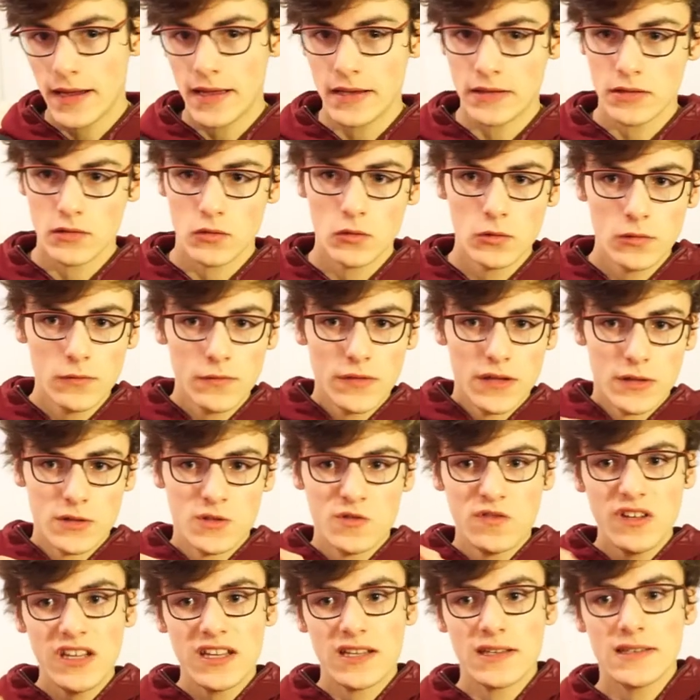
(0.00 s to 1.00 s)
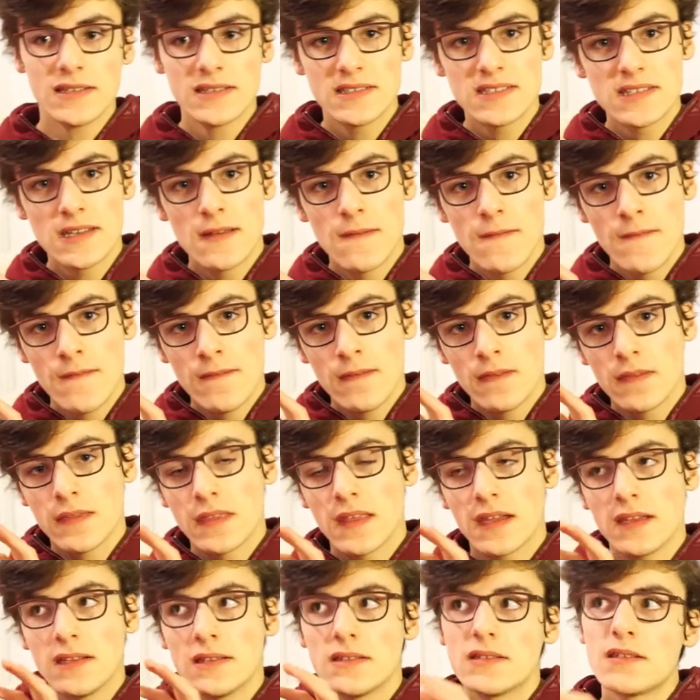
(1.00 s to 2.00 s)
And all of those things,
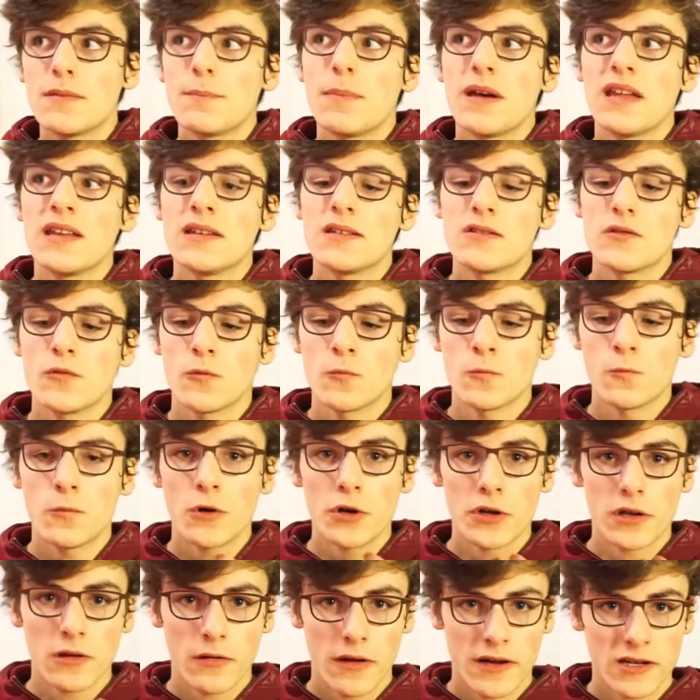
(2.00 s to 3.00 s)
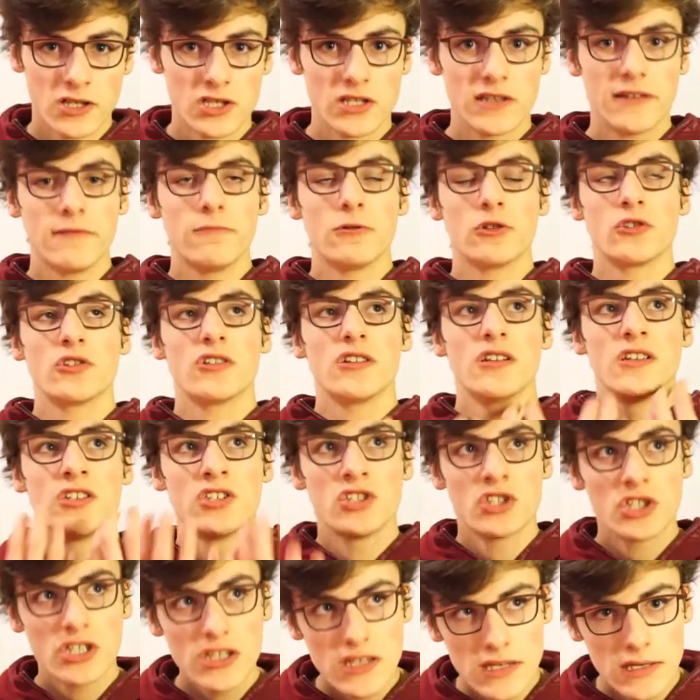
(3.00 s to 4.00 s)
they depend on what you actually want to
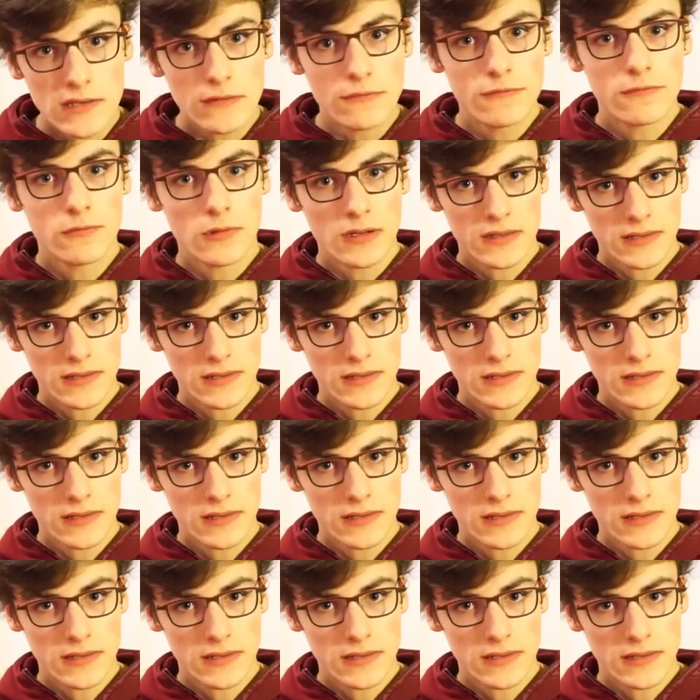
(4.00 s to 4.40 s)
achieve,